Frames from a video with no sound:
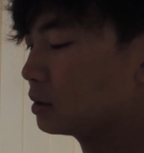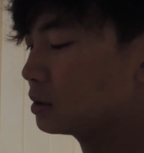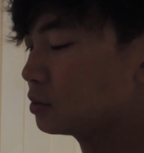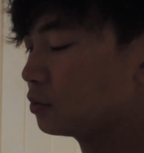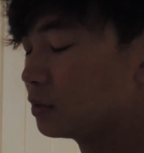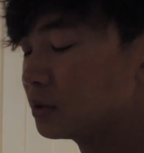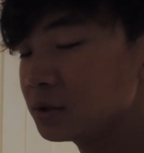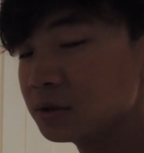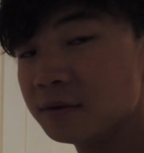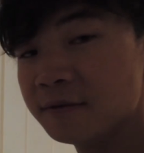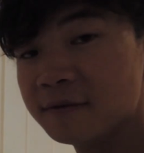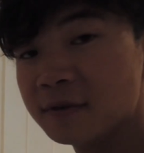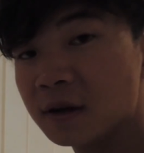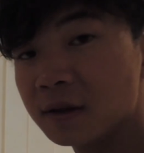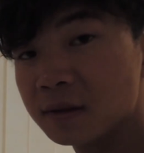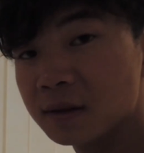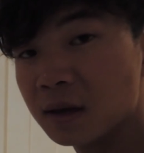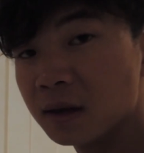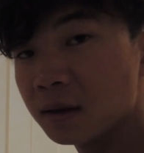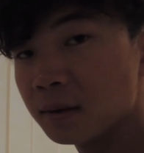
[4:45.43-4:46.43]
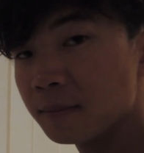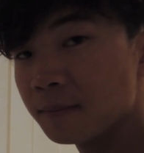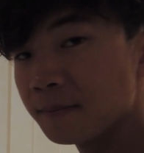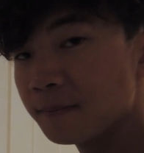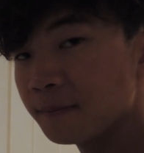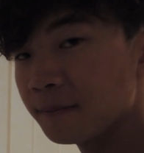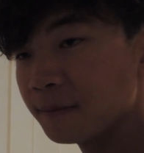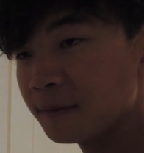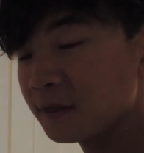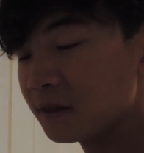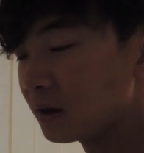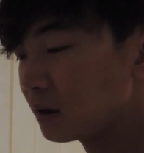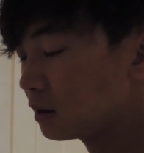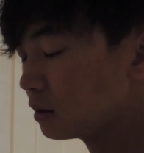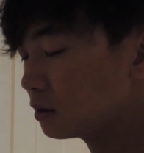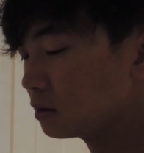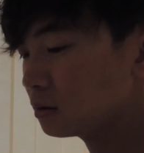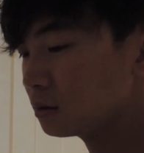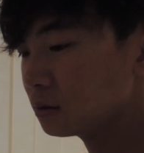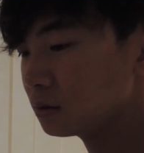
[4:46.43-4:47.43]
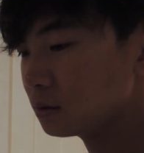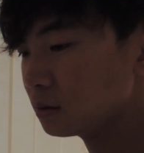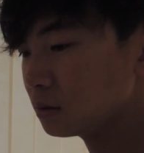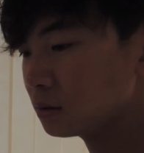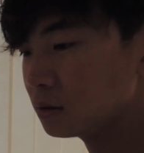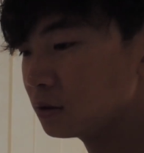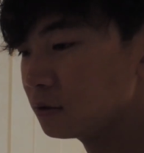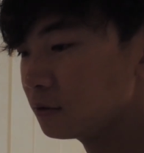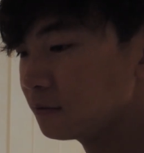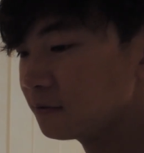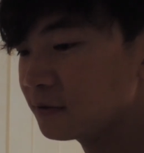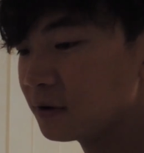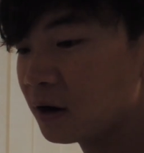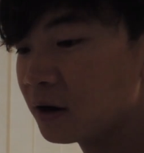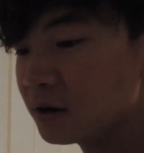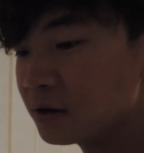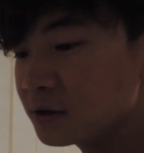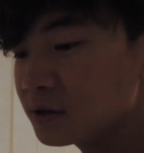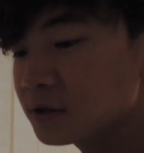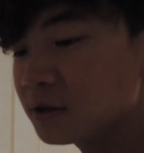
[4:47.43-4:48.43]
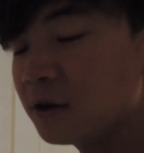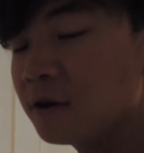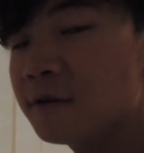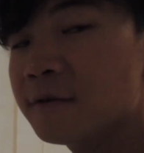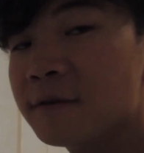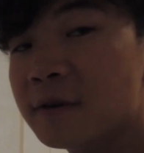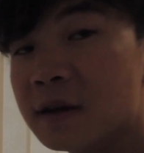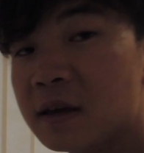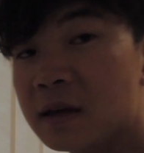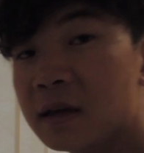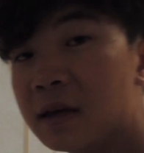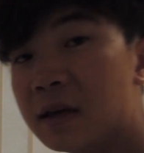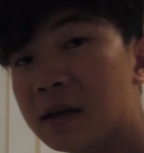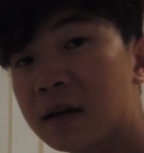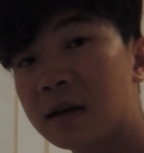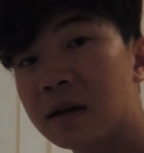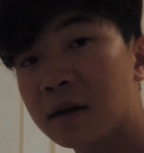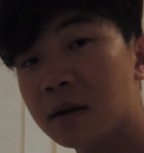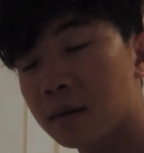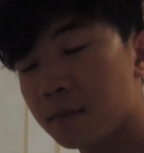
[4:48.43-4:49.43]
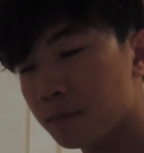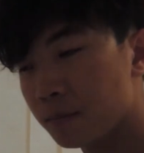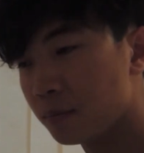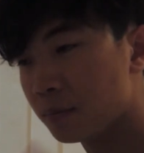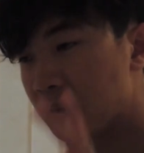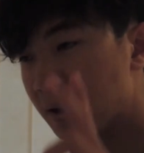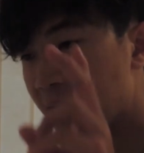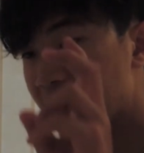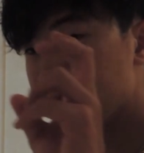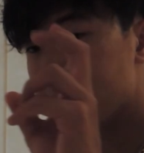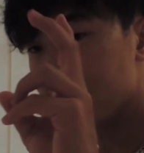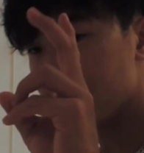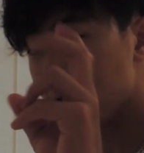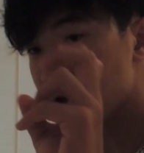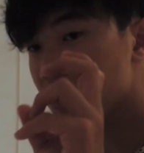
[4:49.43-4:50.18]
So once you've done that, then you've got yourself a night